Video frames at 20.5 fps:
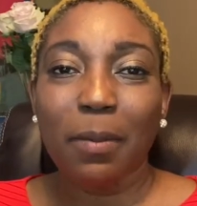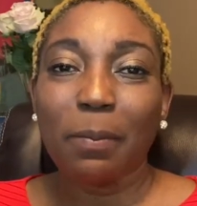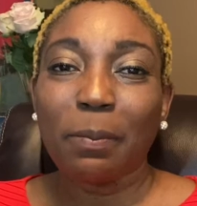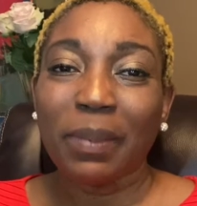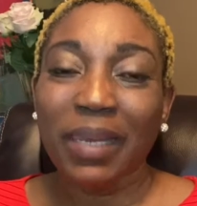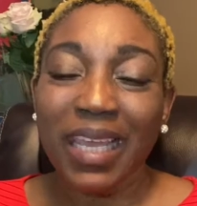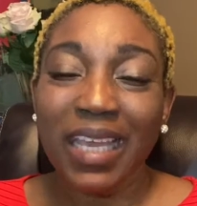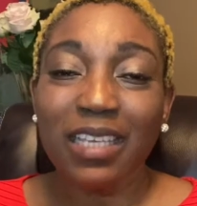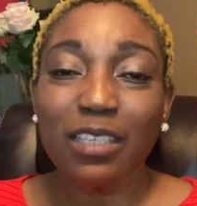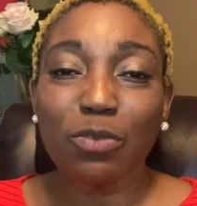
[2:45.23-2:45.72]

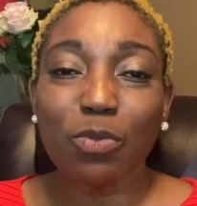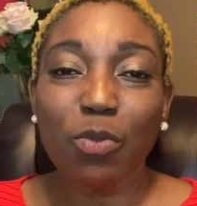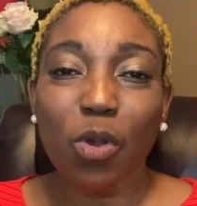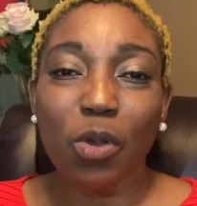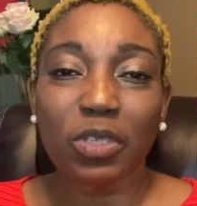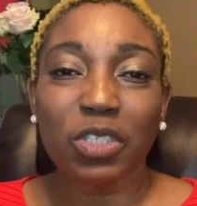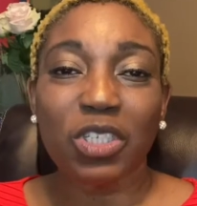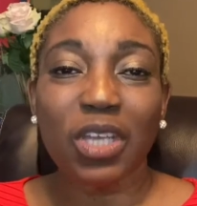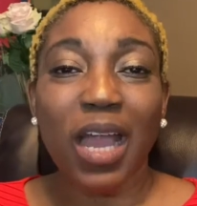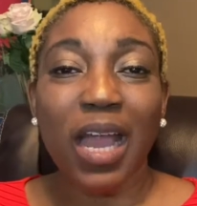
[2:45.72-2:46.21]
Please
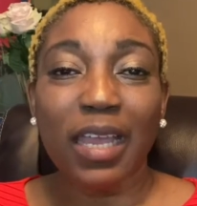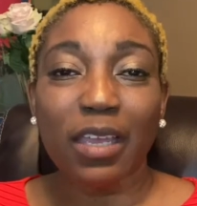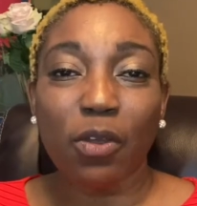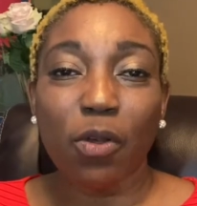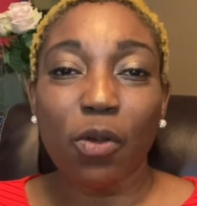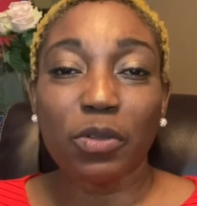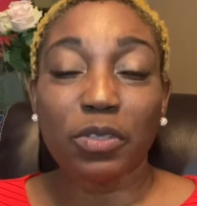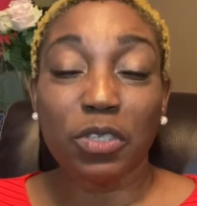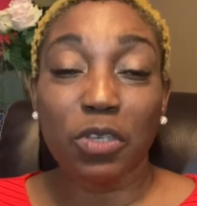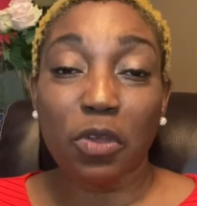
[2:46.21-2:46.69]
watch I
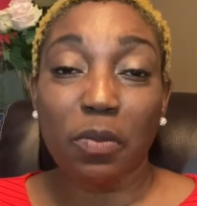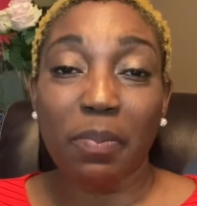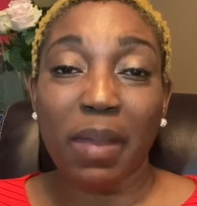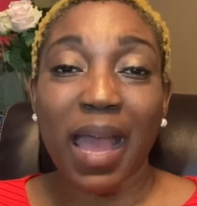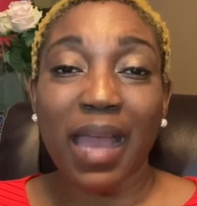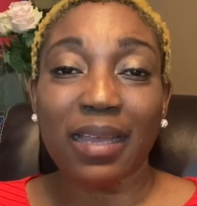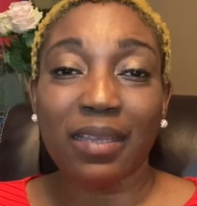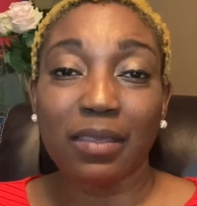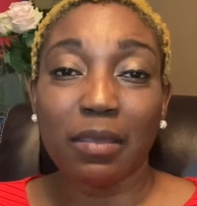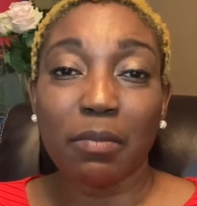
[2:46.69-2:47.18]
Got Your
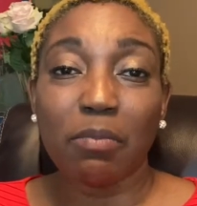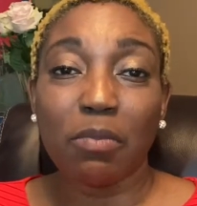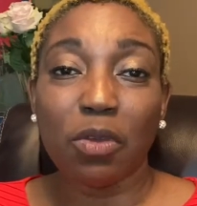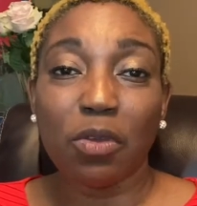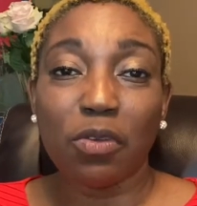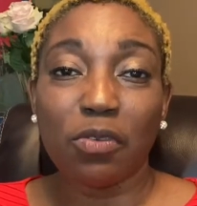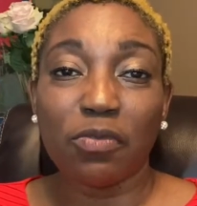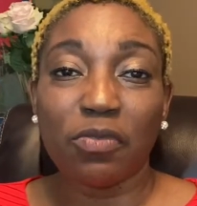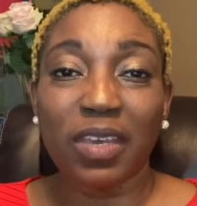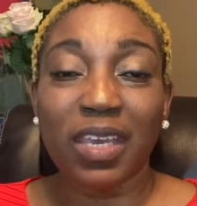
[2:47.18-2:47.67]
Back, the
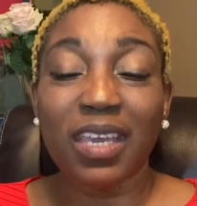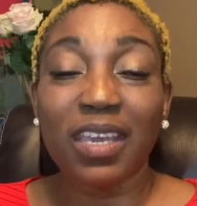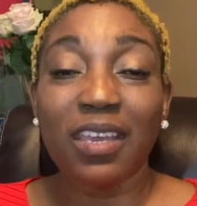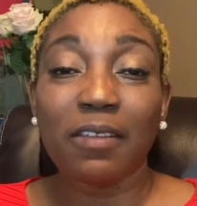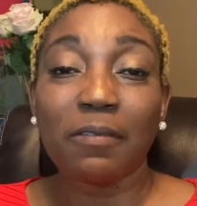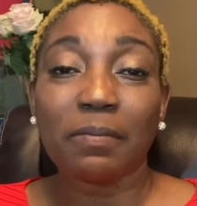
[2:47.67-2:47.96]
movie.